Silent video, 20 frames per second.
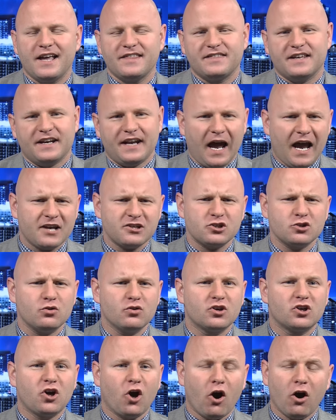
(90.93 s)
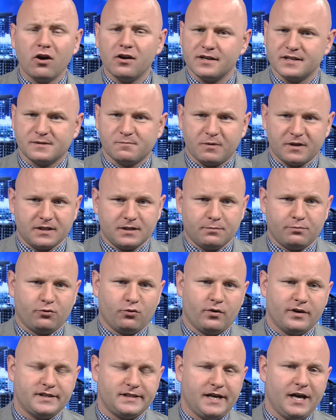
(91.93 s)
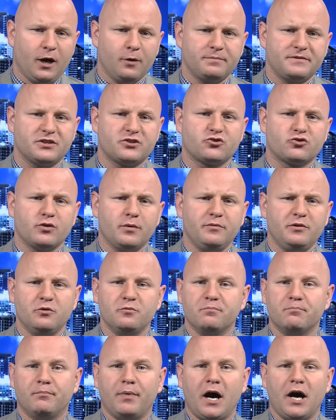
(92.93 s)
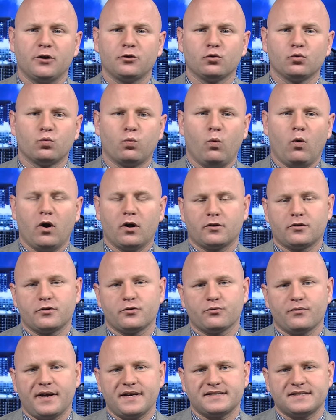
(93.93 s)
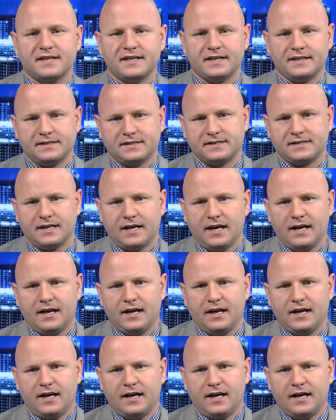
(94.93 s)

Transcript: the National Guard has been deployed to help distribute bottled water to residents.